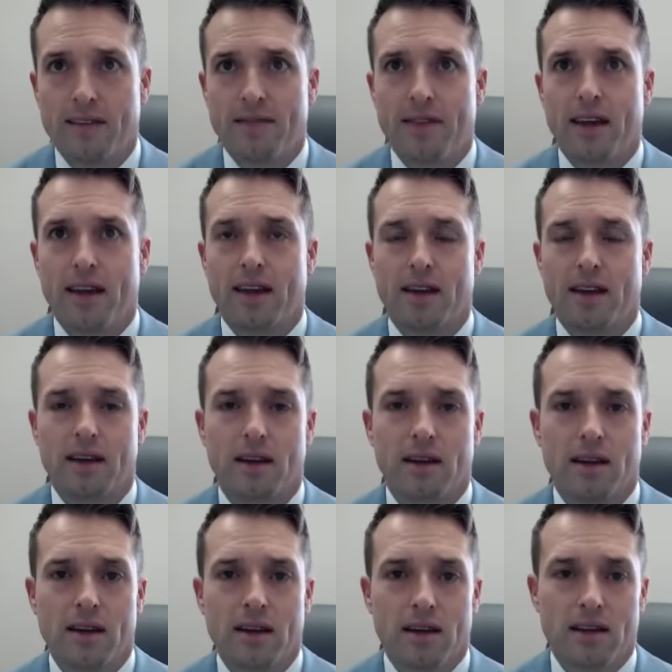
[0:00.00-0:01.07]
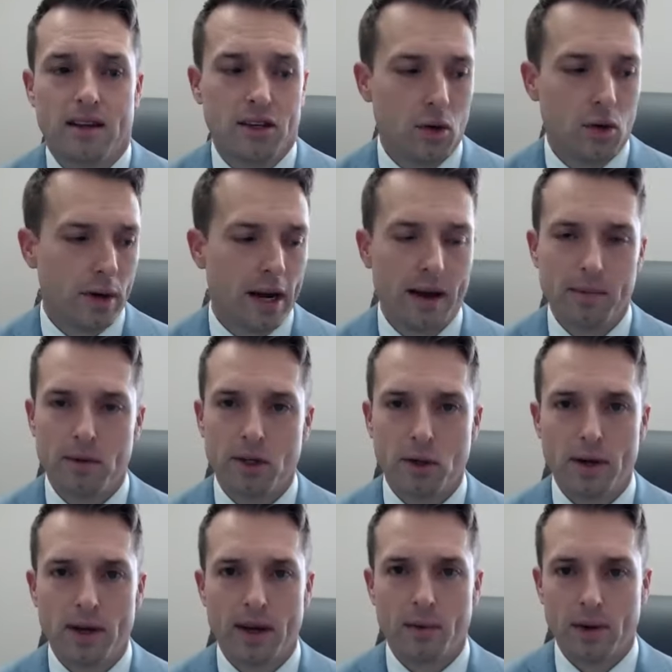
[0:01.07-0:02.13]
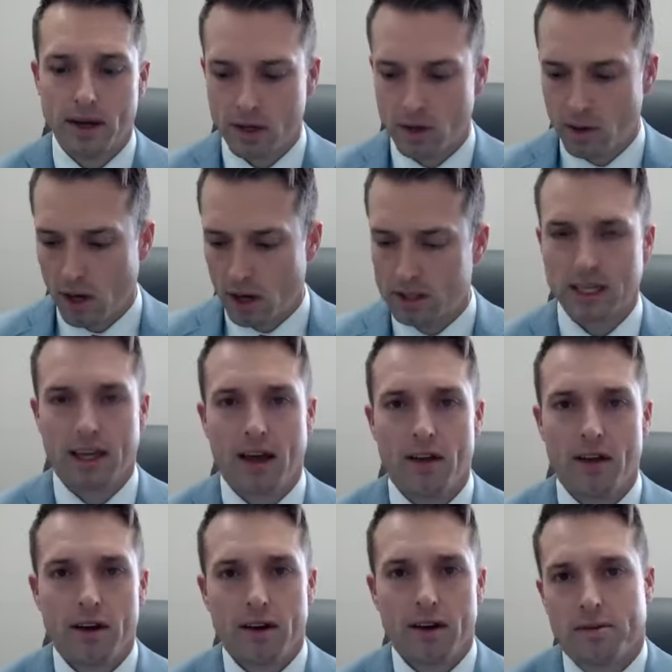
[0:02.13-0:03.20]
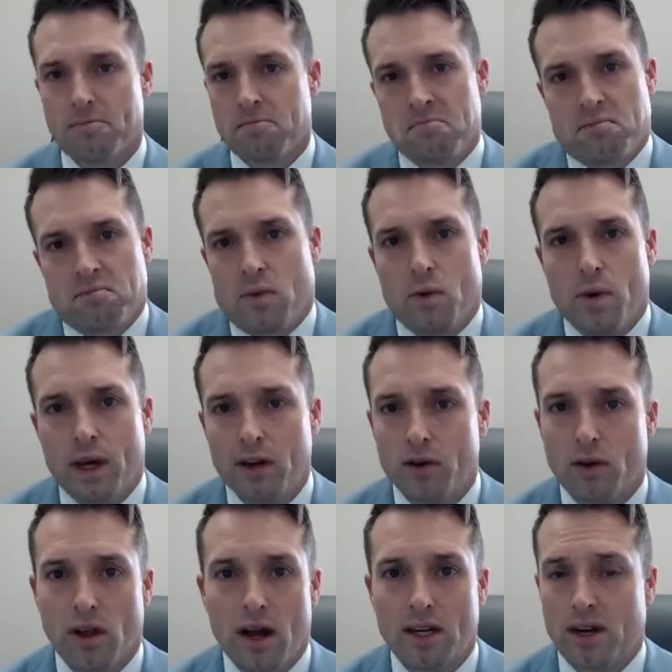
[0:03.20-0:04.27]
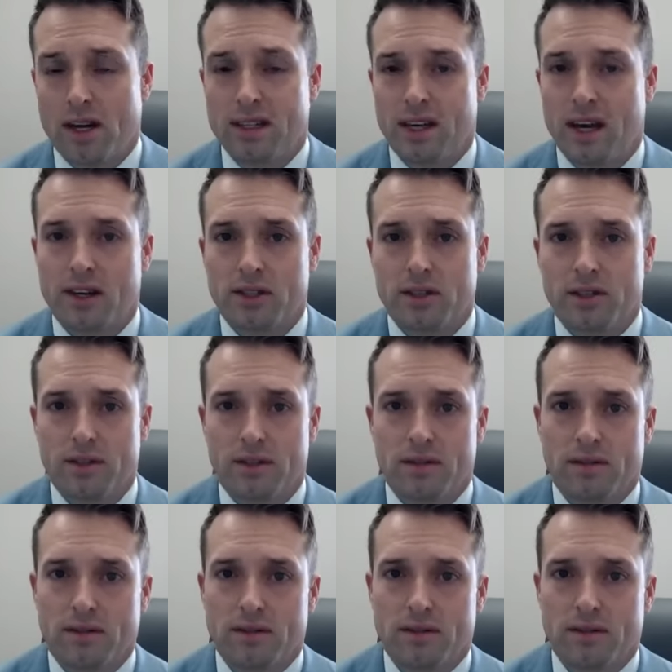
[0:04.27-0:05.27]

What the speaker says: they can do what I'm doing and we can do it all together, we can do a lot of transactions.